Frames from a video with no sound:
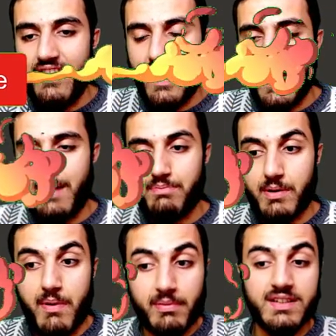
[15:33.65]
the
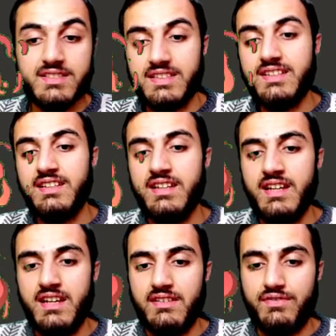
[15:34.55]
probability
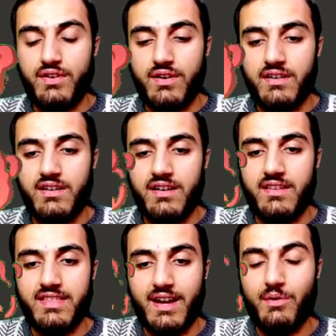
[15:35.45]
for
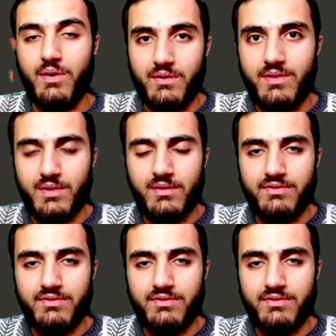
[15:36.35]
uh, the uh,